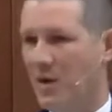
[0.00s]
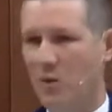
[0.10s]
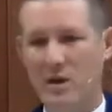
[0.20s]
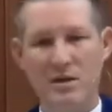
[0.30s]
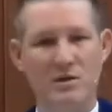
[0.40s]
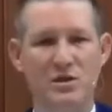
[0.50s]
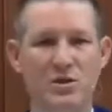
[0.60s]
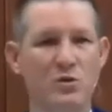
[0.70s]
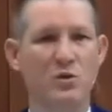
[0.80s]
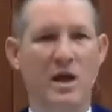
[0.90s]
whether it's
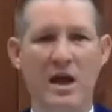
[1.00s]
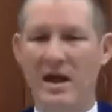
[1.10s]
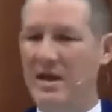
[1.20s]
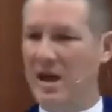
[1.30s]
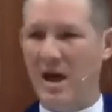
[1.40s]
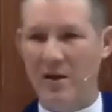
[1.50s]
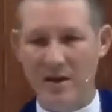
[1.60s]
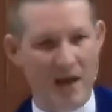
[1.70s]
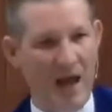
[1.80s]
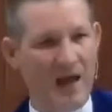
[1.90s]
through the, uh,
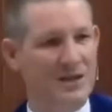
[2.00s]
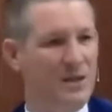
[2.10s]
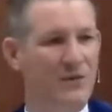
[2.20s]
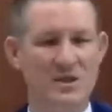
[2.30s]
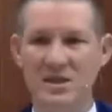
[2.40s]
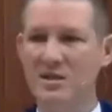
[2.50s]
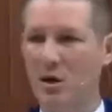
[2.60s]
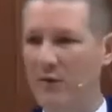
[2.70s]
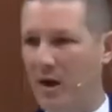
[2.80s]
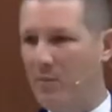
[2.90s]
the activities
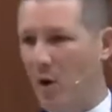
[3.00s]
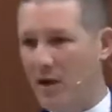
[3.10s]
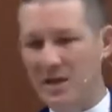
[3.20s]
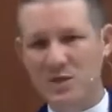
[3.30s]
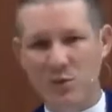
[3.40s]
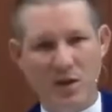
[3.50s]
of our bodies,